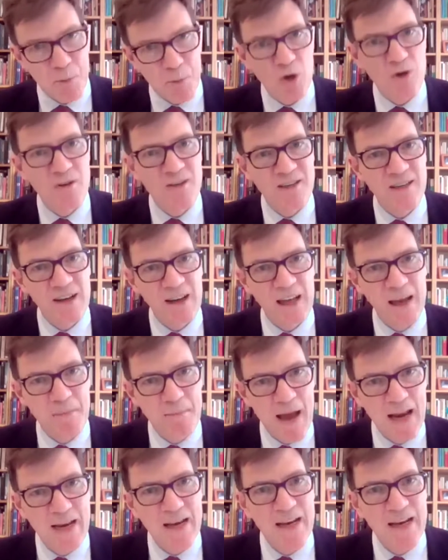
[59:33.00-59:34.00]
personally
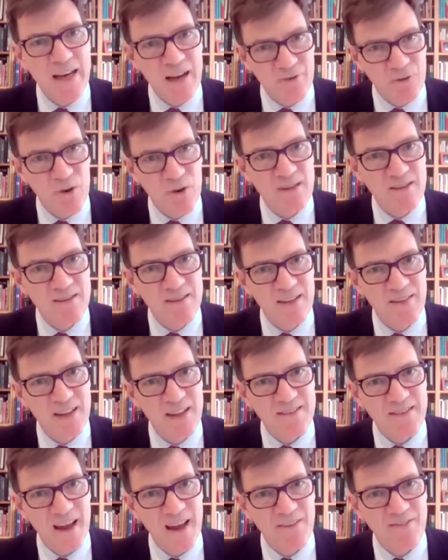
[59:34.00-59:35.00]
make a difference in
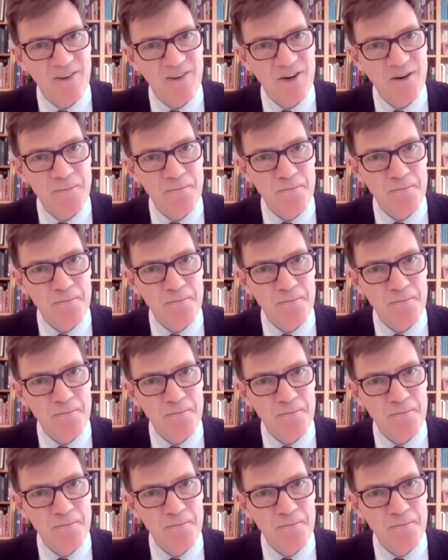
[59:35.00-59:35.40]
this effort.